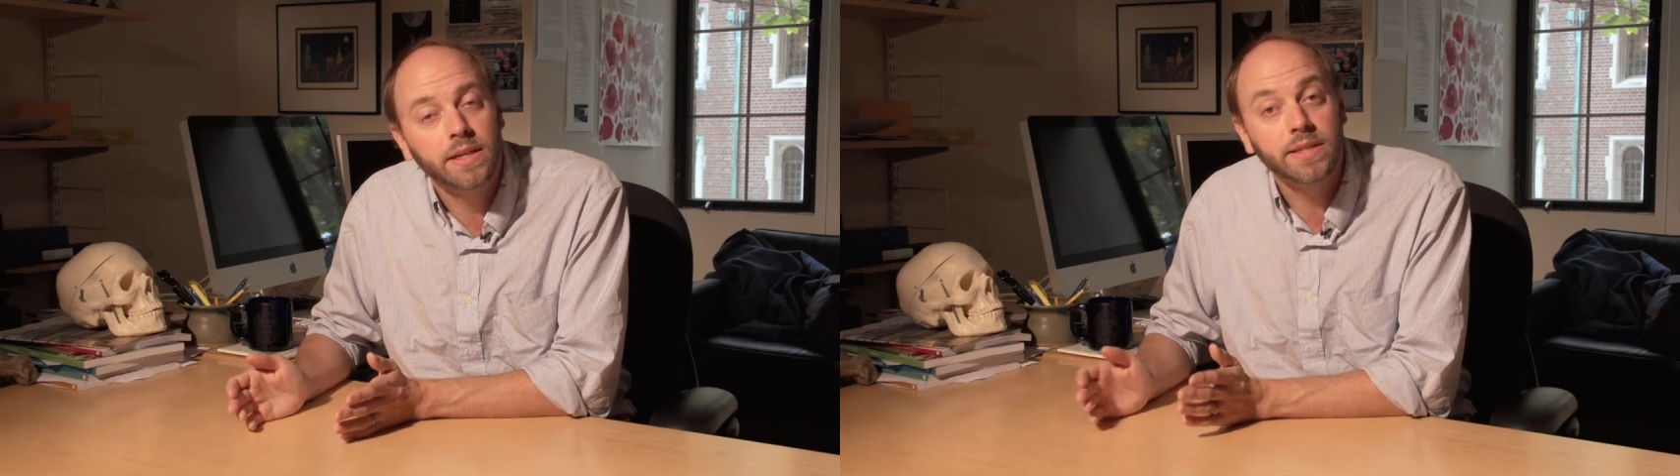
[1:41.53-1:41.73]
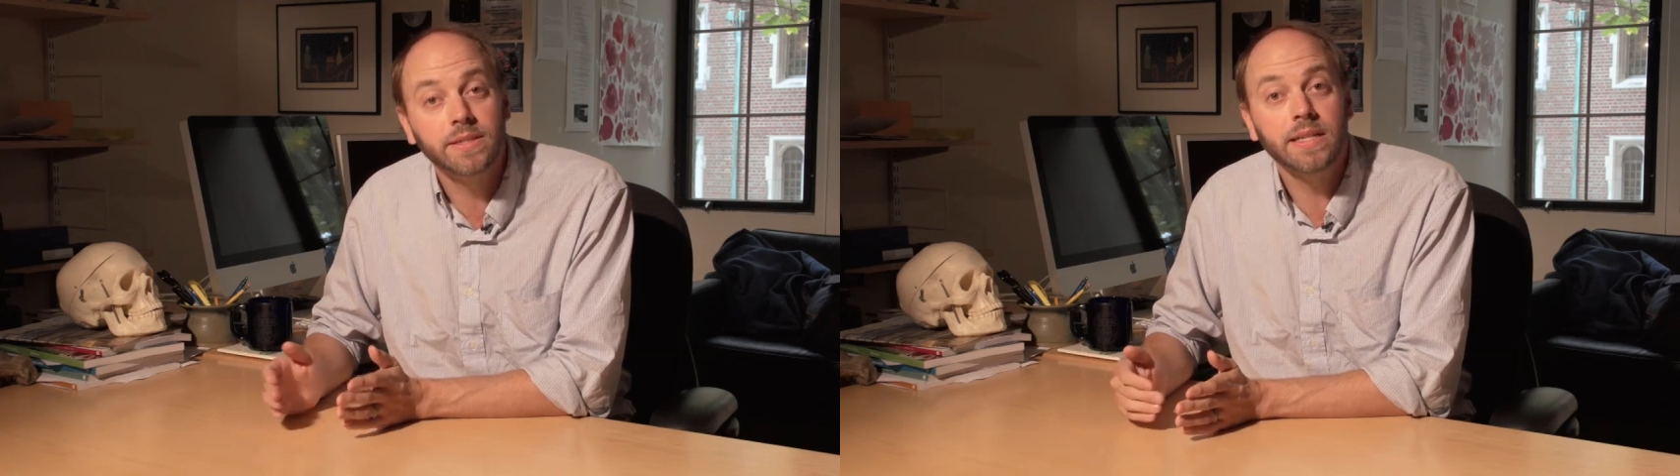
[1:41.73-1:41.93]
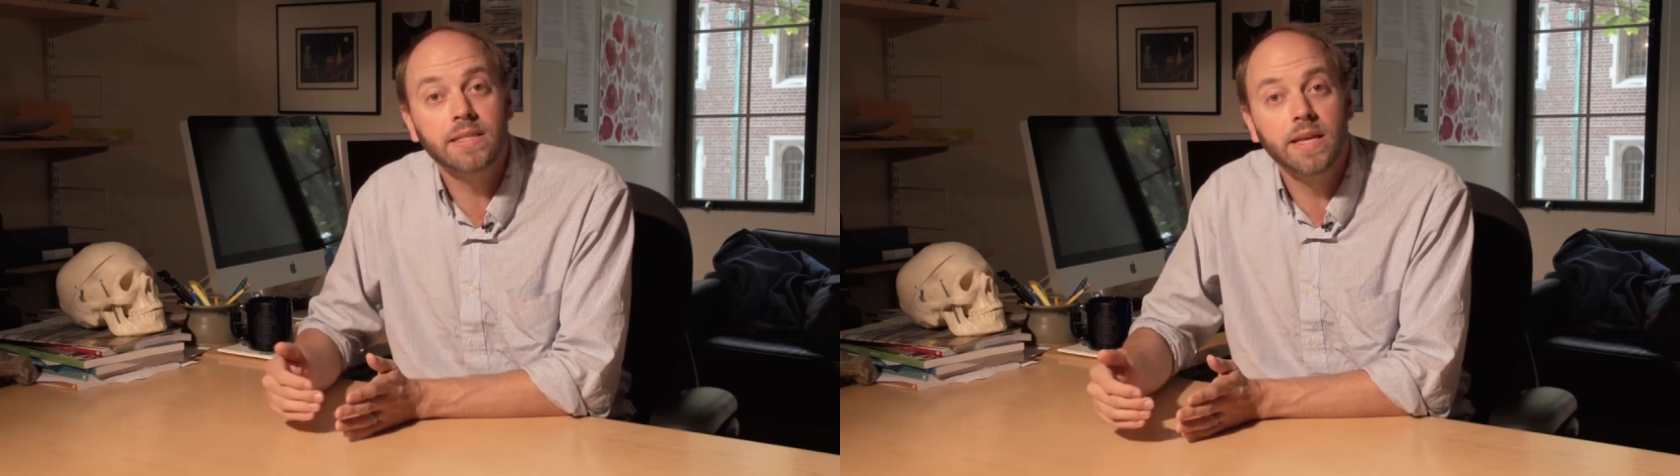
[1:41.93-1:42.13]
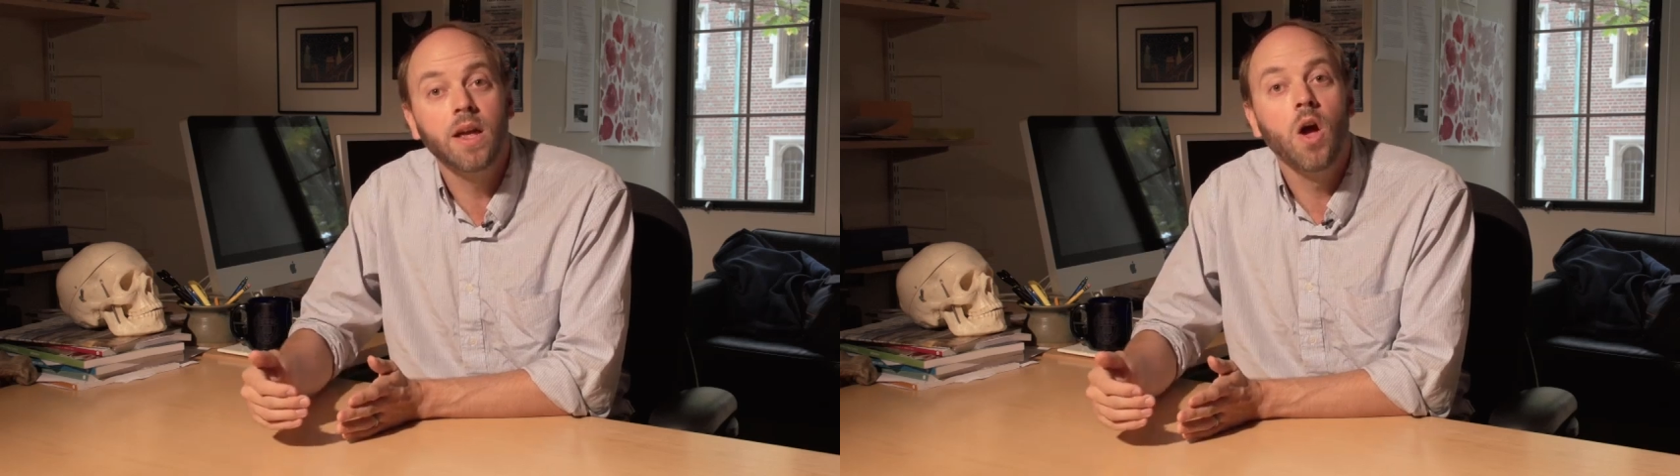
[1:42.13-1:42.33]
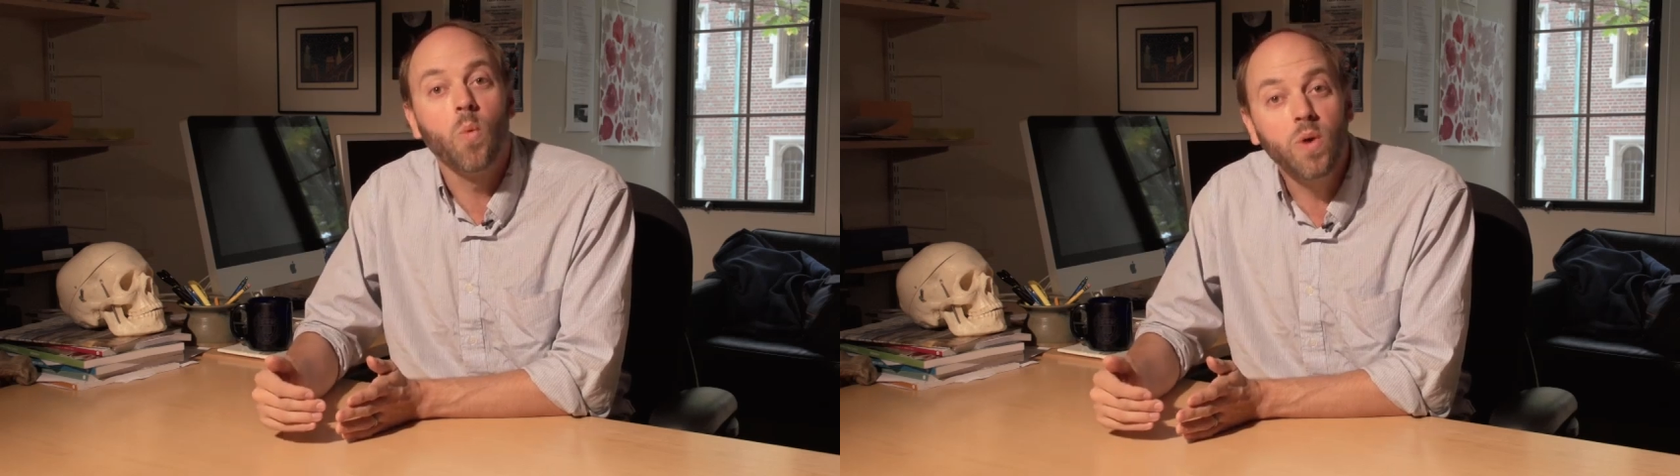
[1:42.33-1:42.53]
in the sense that
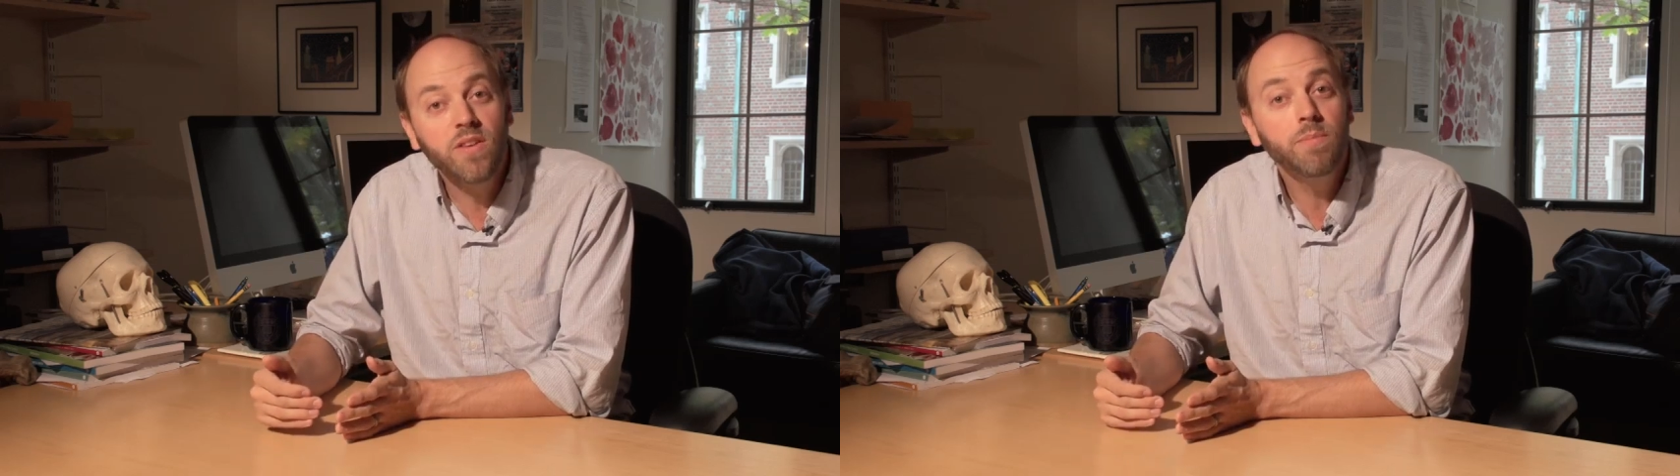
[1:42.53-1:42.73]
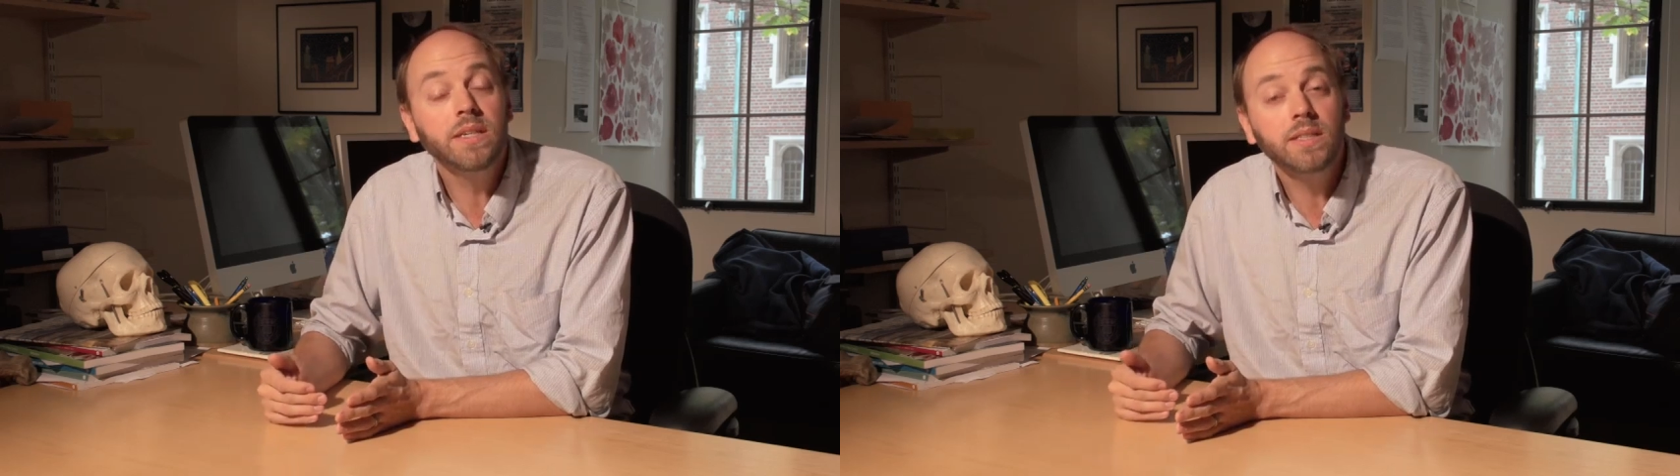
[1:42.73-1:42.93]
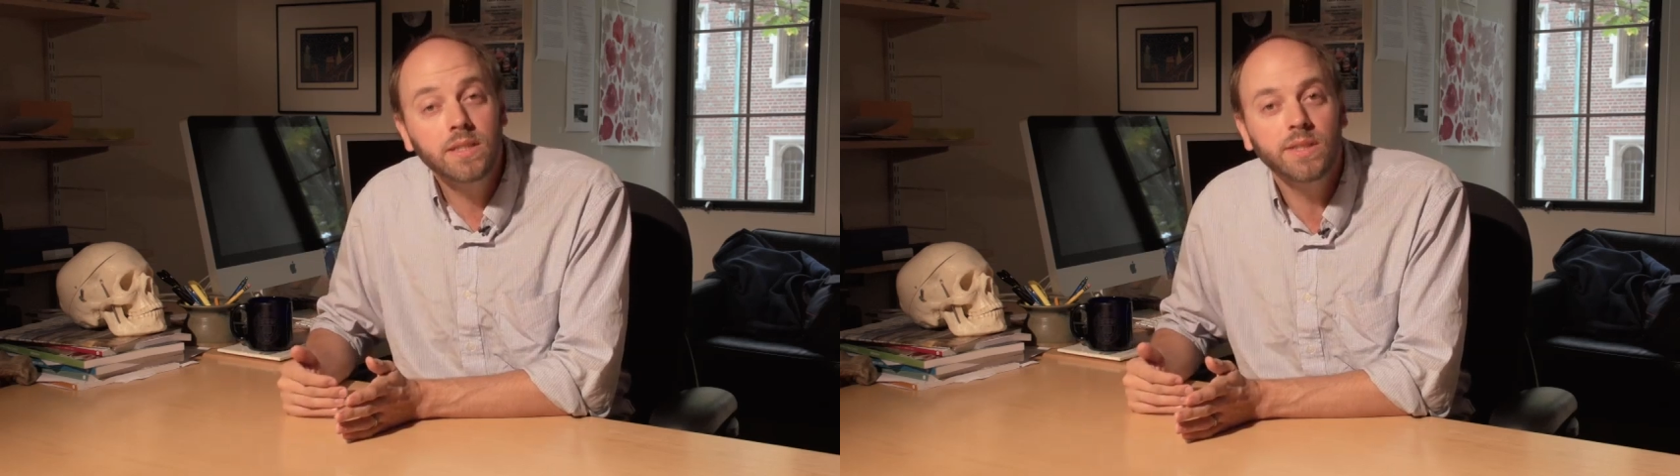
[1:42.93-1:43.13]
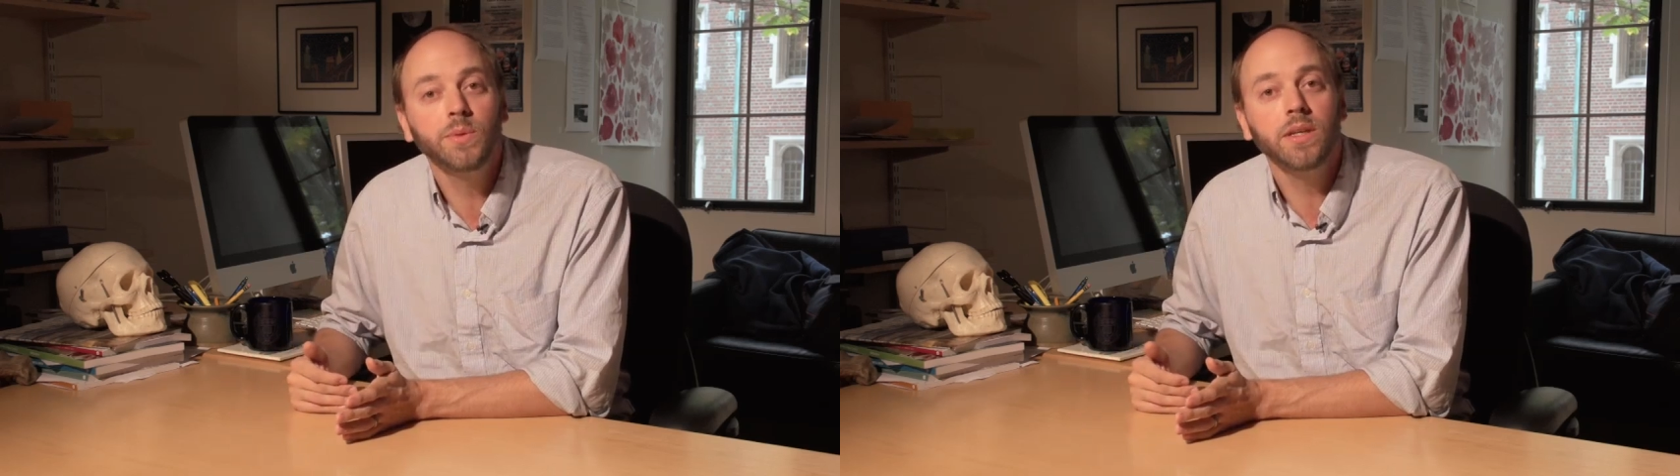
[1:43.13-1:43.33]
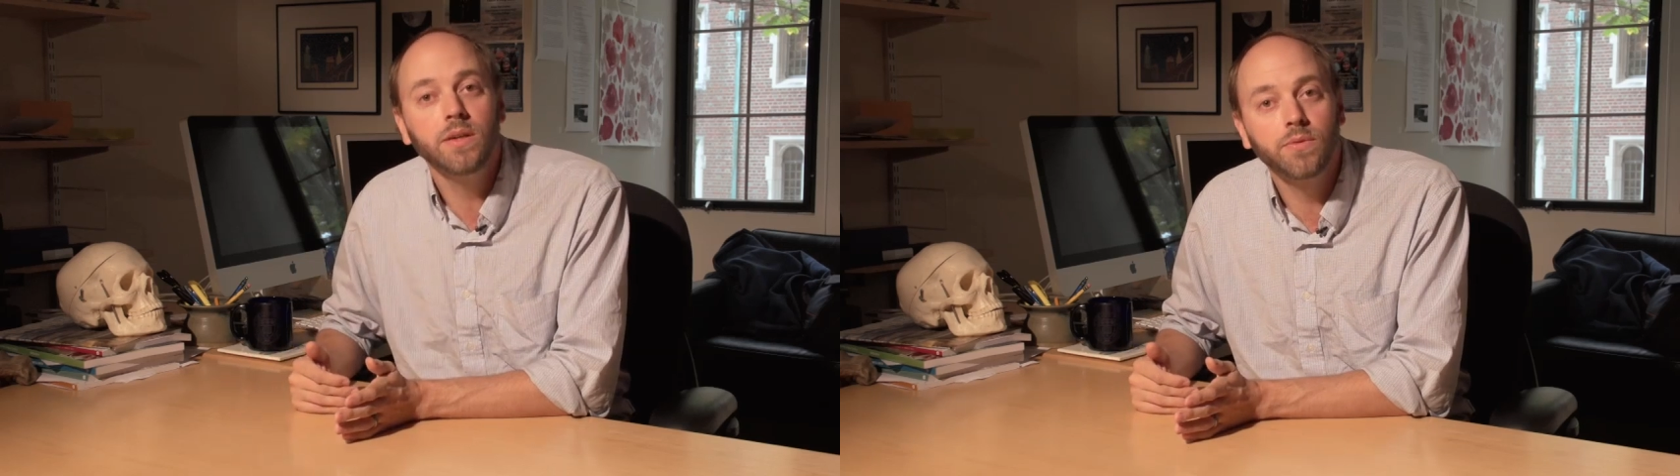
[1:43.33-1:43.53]
we've been
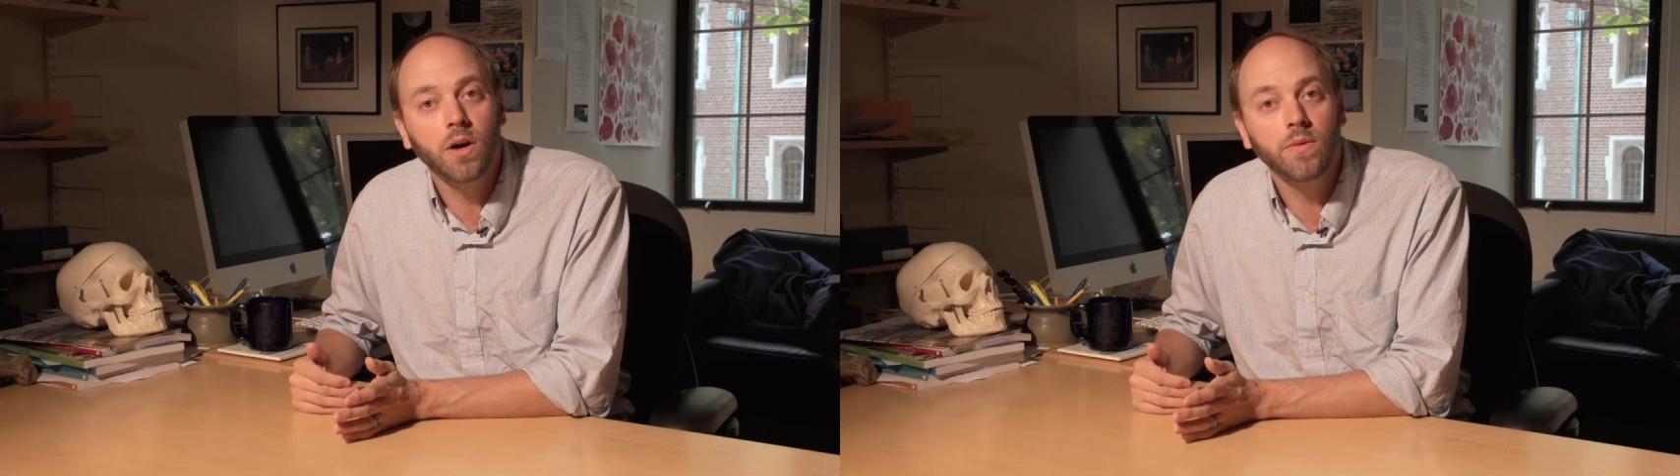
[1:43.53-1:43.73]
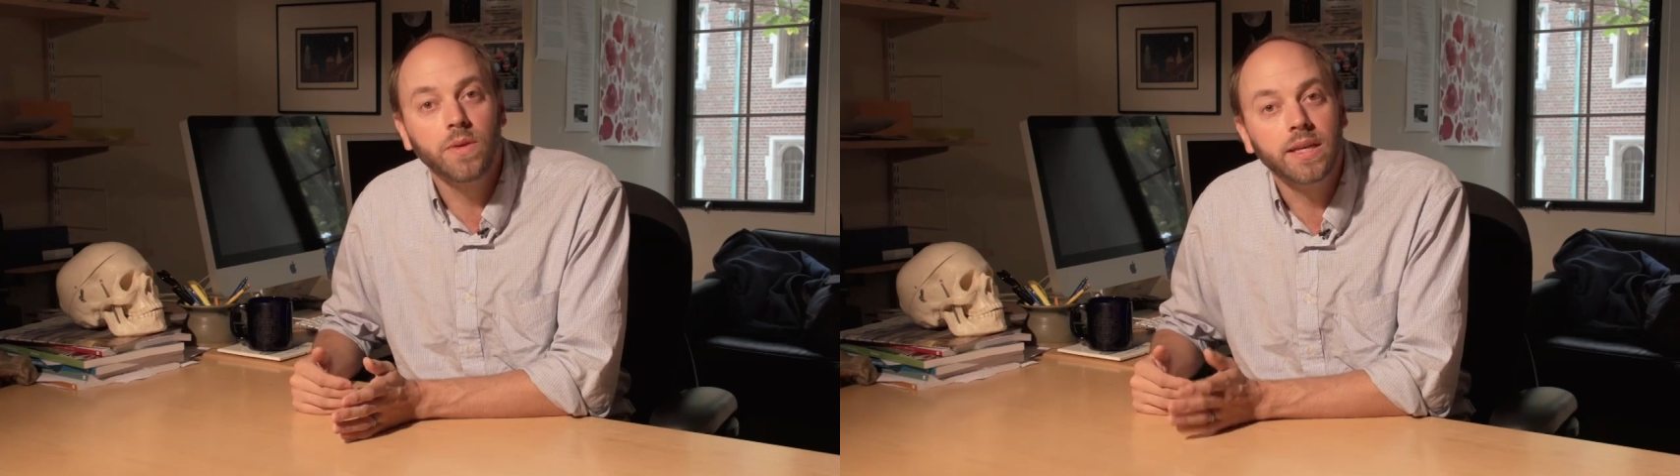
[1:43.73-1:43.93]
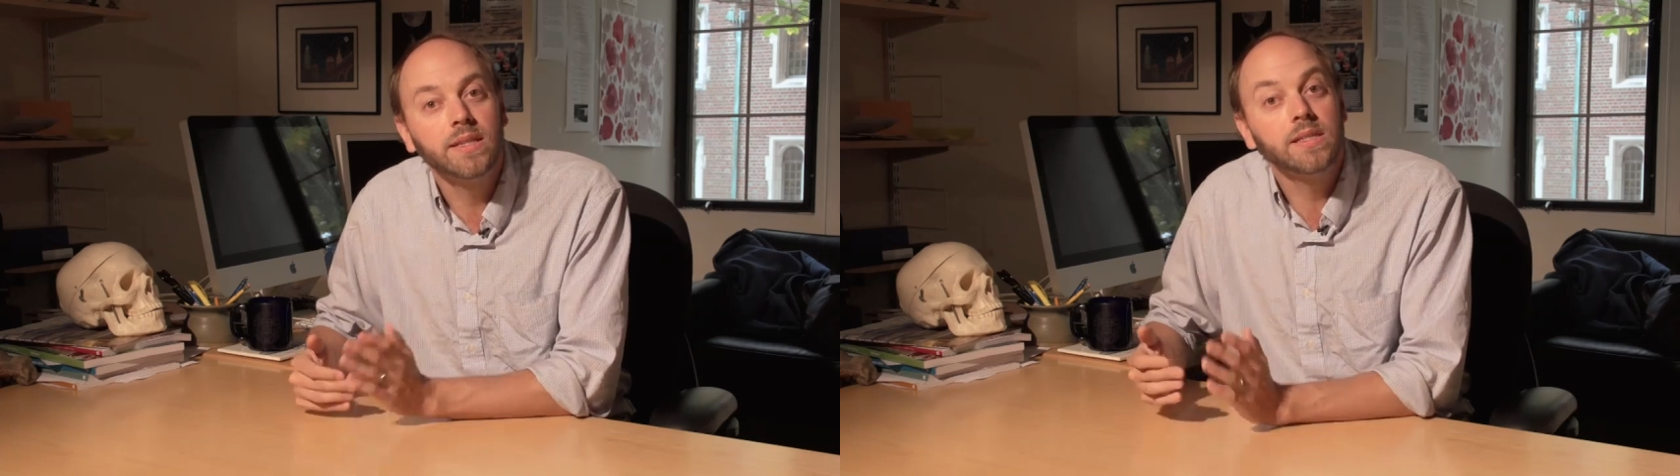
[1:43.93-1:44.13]
continually evolving